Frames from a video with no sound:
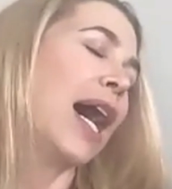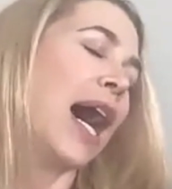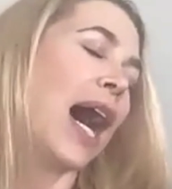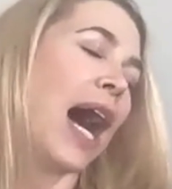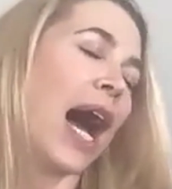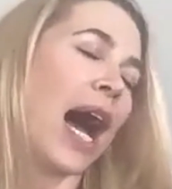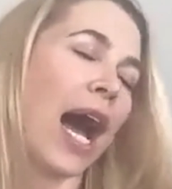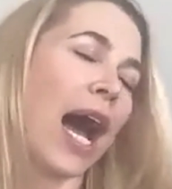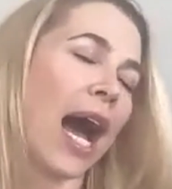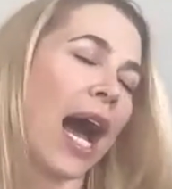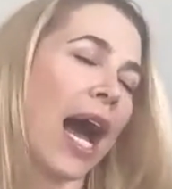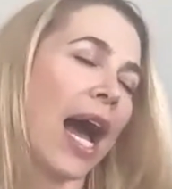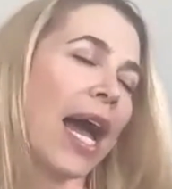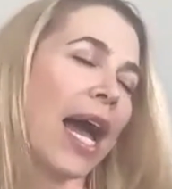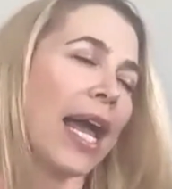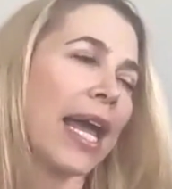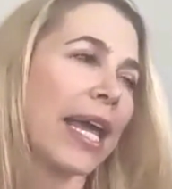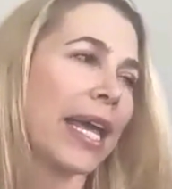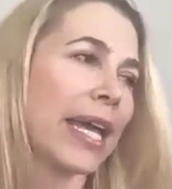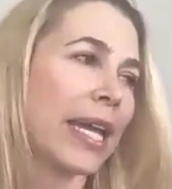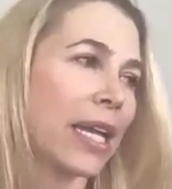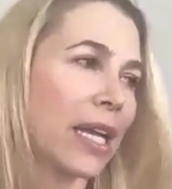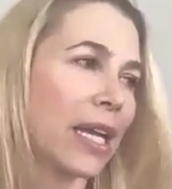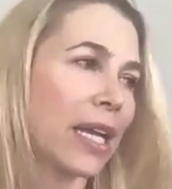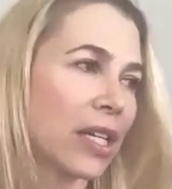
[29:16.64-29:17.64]

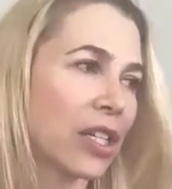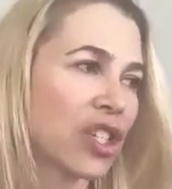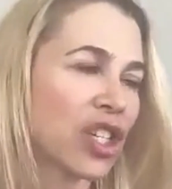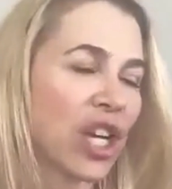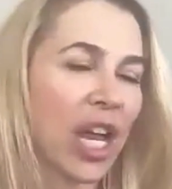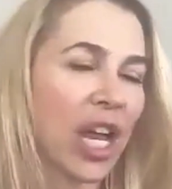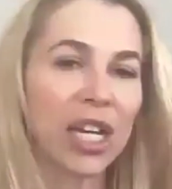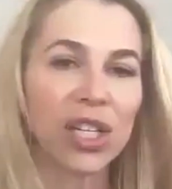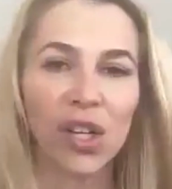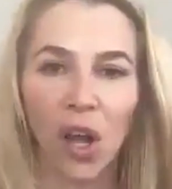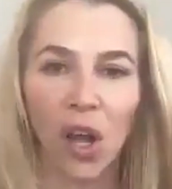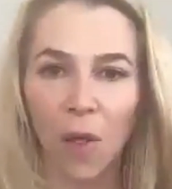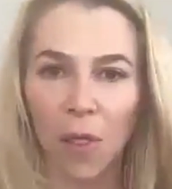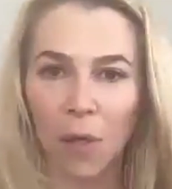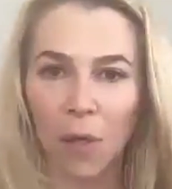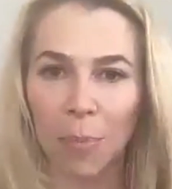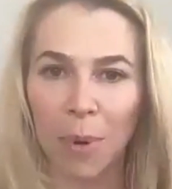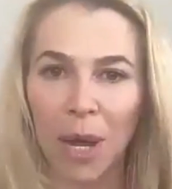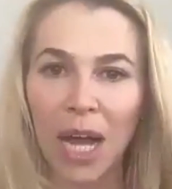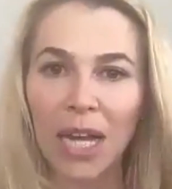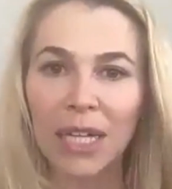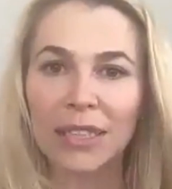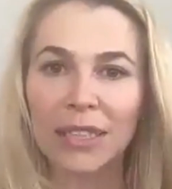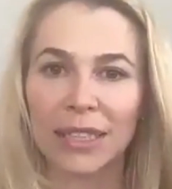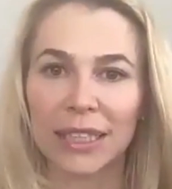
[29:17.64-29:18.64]
I checked all the
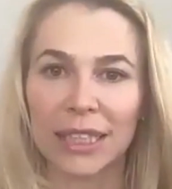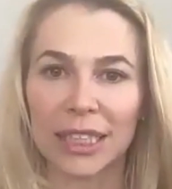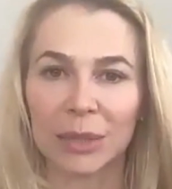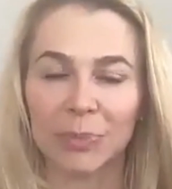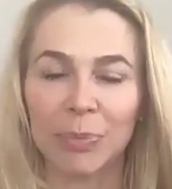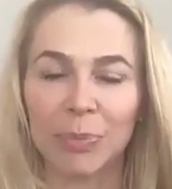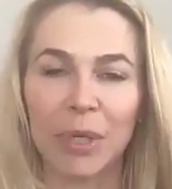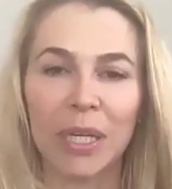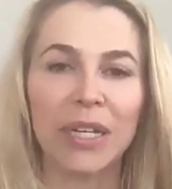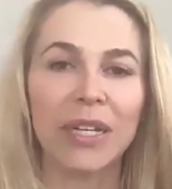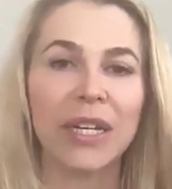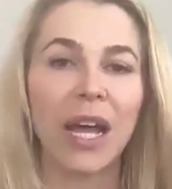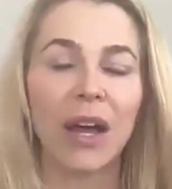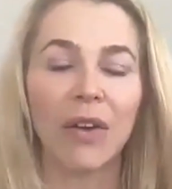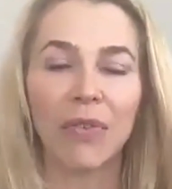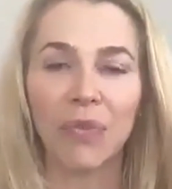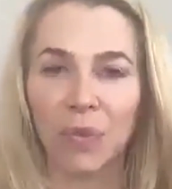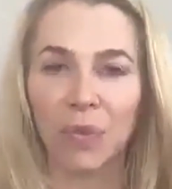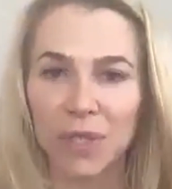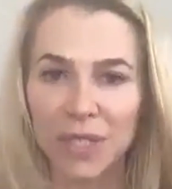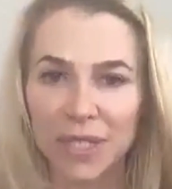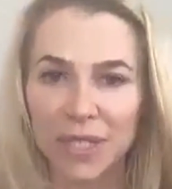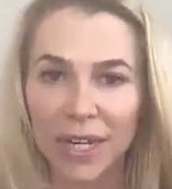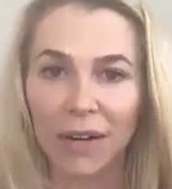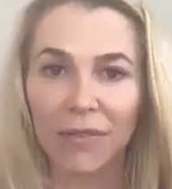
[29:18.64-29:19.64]
boxes, but enough
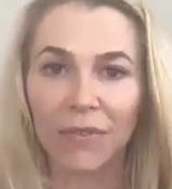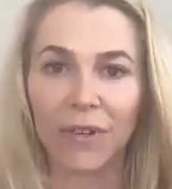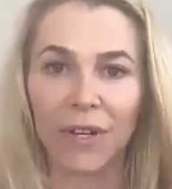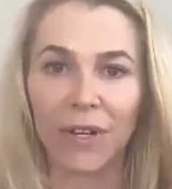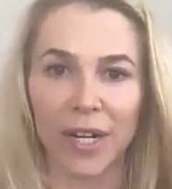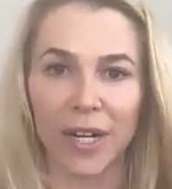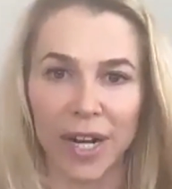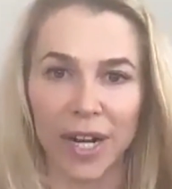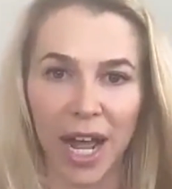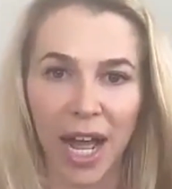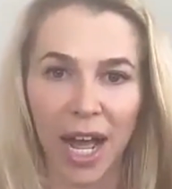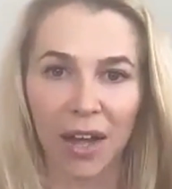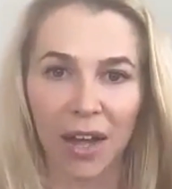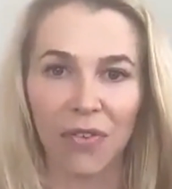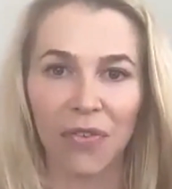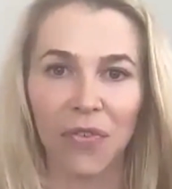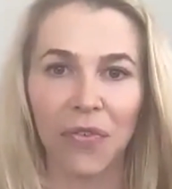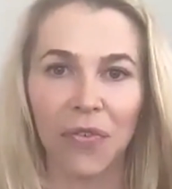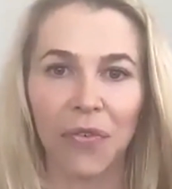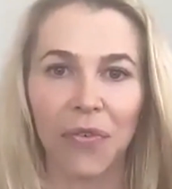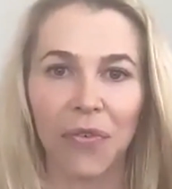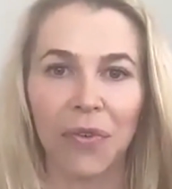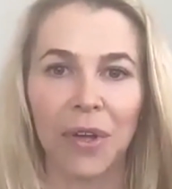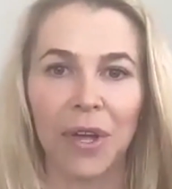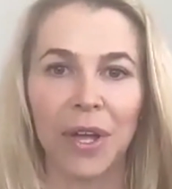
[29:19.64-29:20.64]
was never
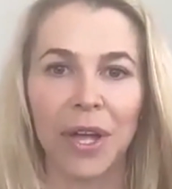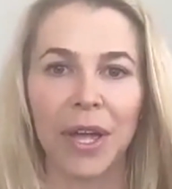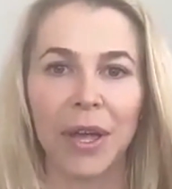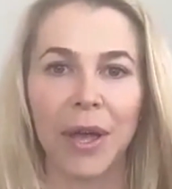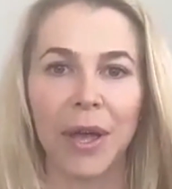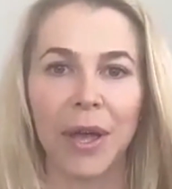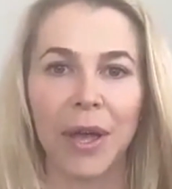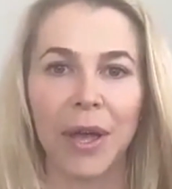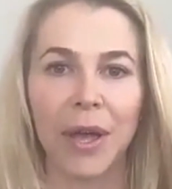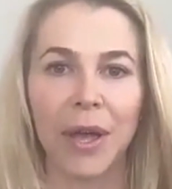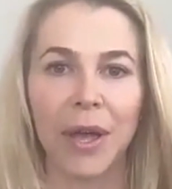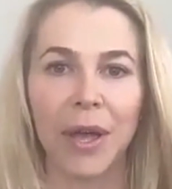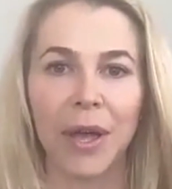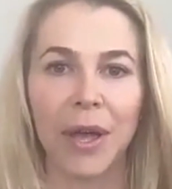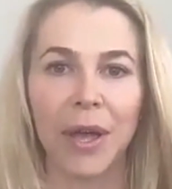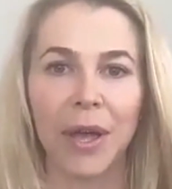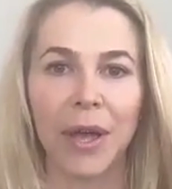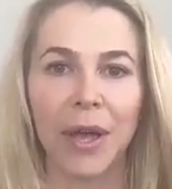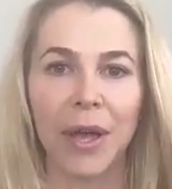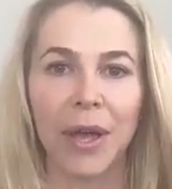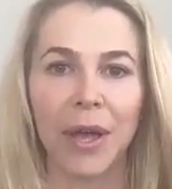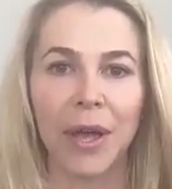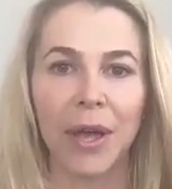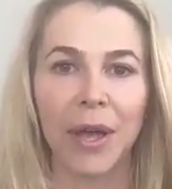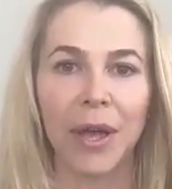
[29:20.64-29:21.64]
enough.
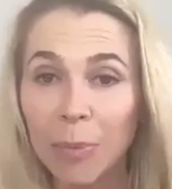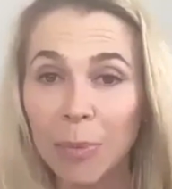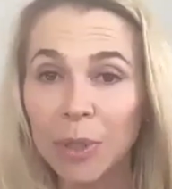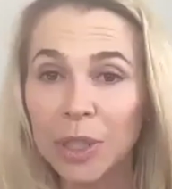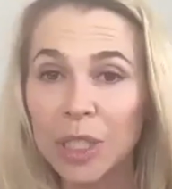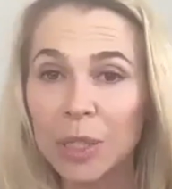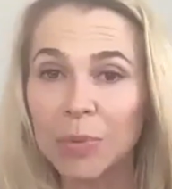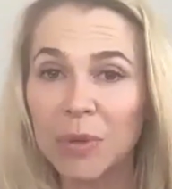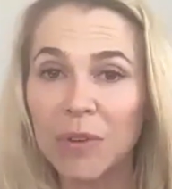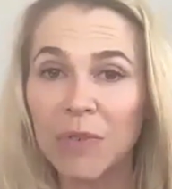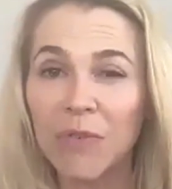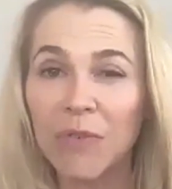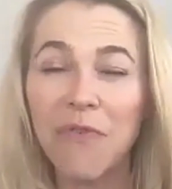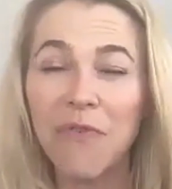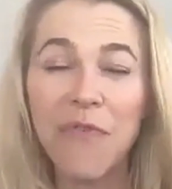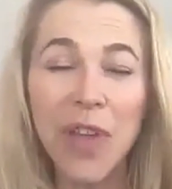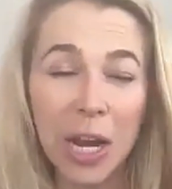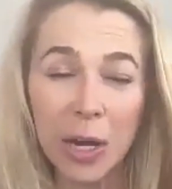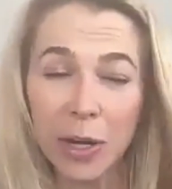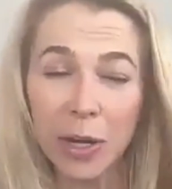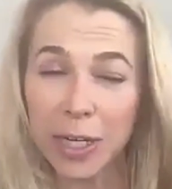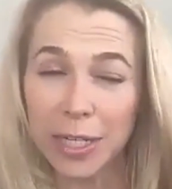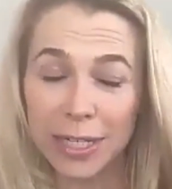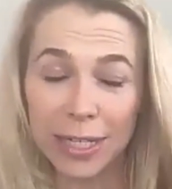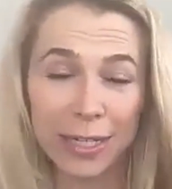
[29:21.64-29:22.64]
And I was able to be
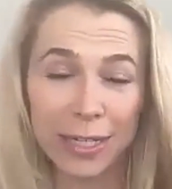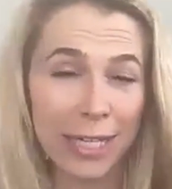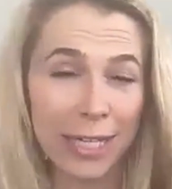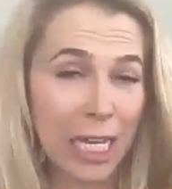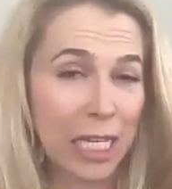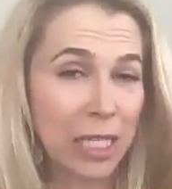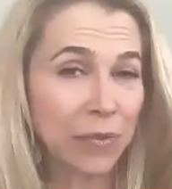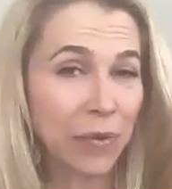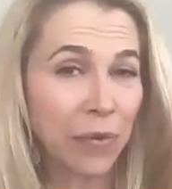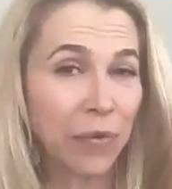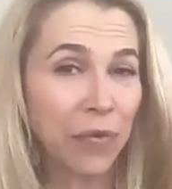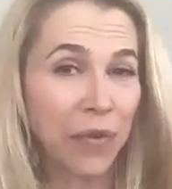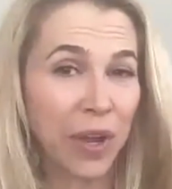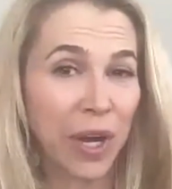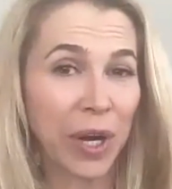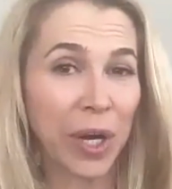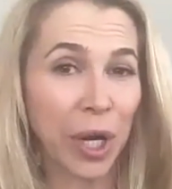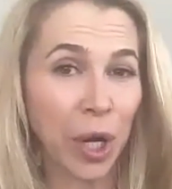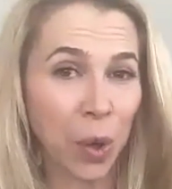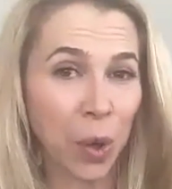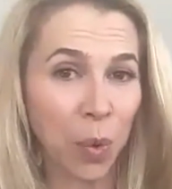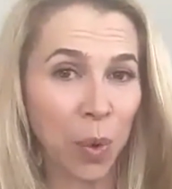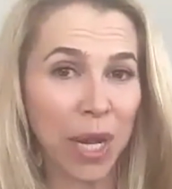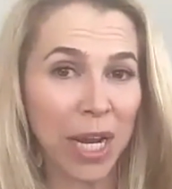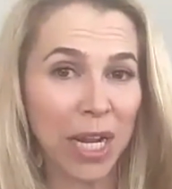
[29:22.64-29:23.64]
very successful
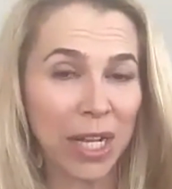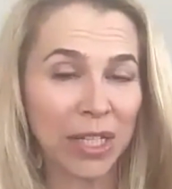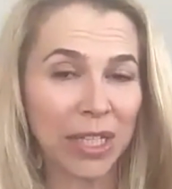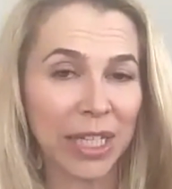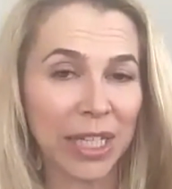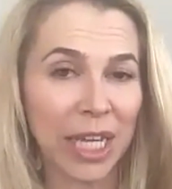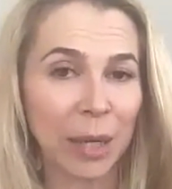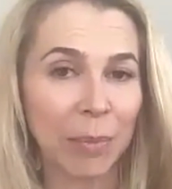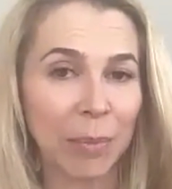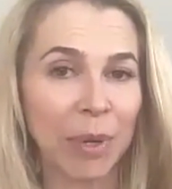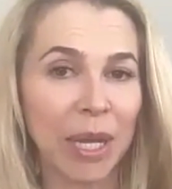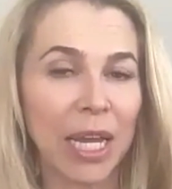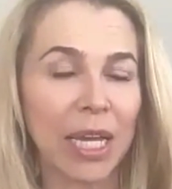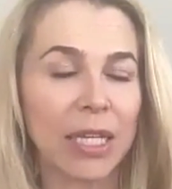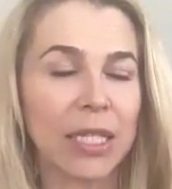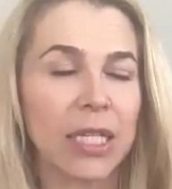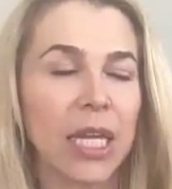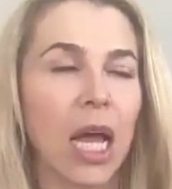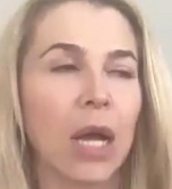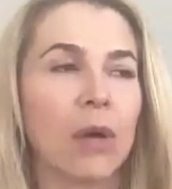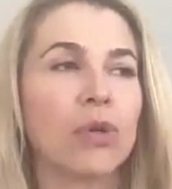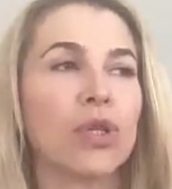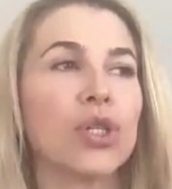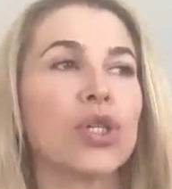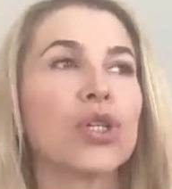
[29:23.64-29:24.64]
very quickly
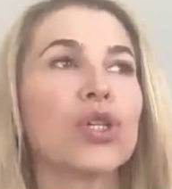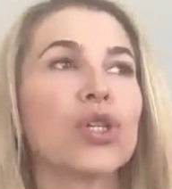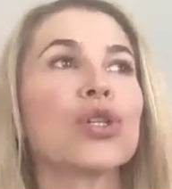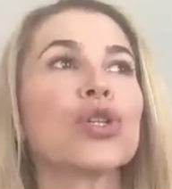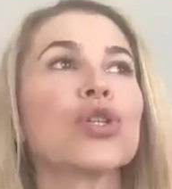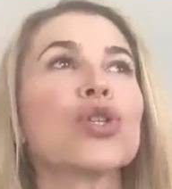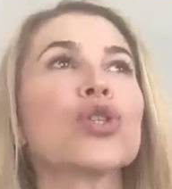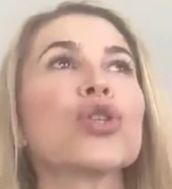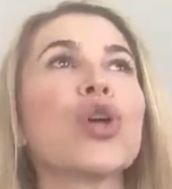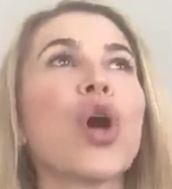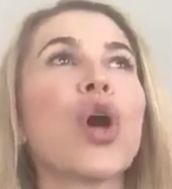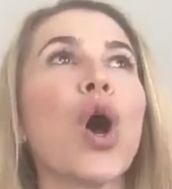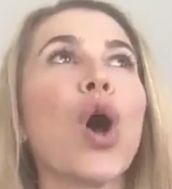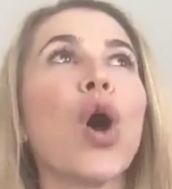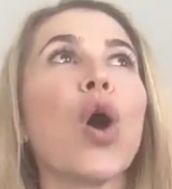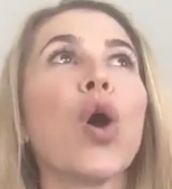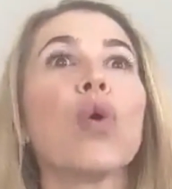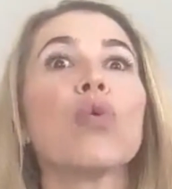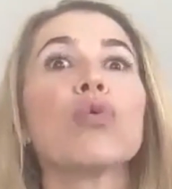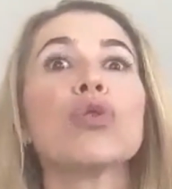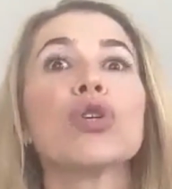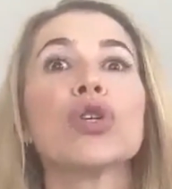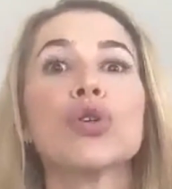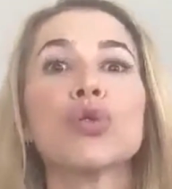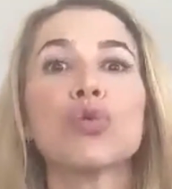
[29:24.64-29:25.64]
because I was
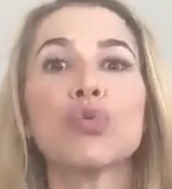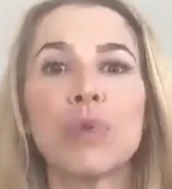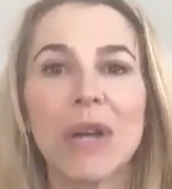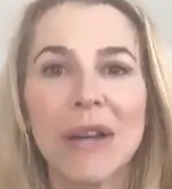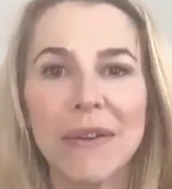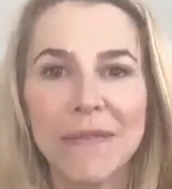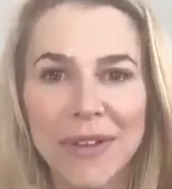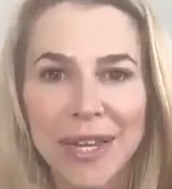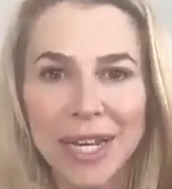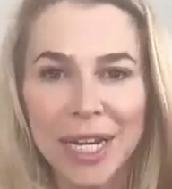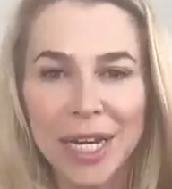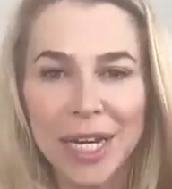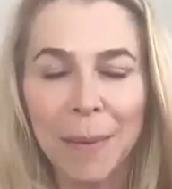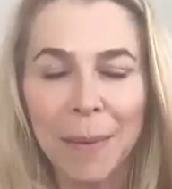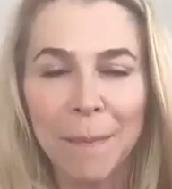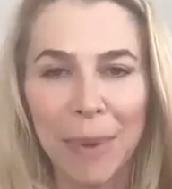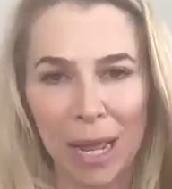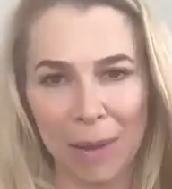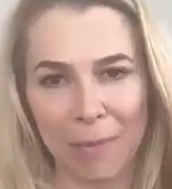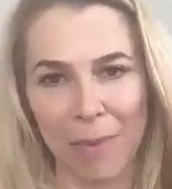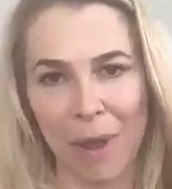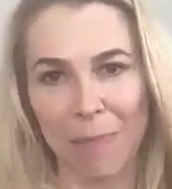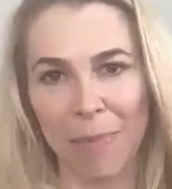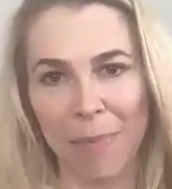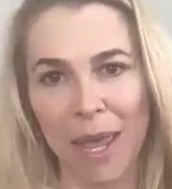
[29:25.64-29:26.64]
so driven by
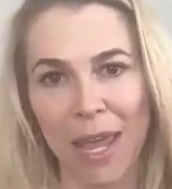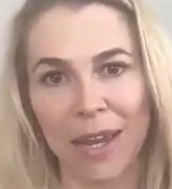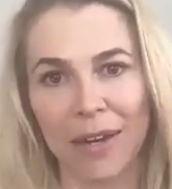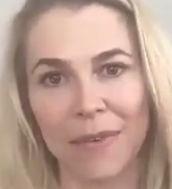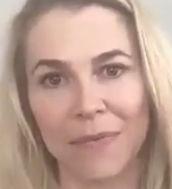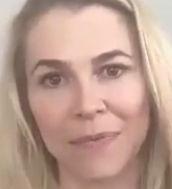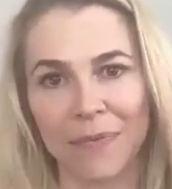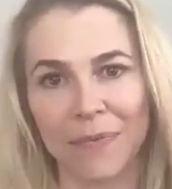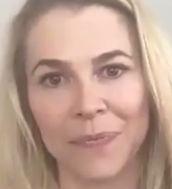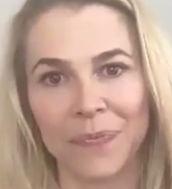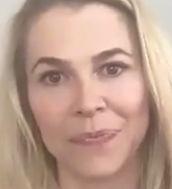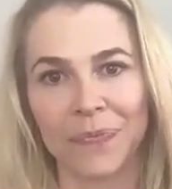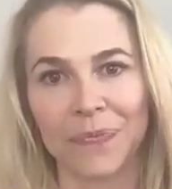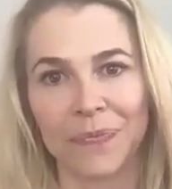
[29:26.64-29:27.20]
my pain.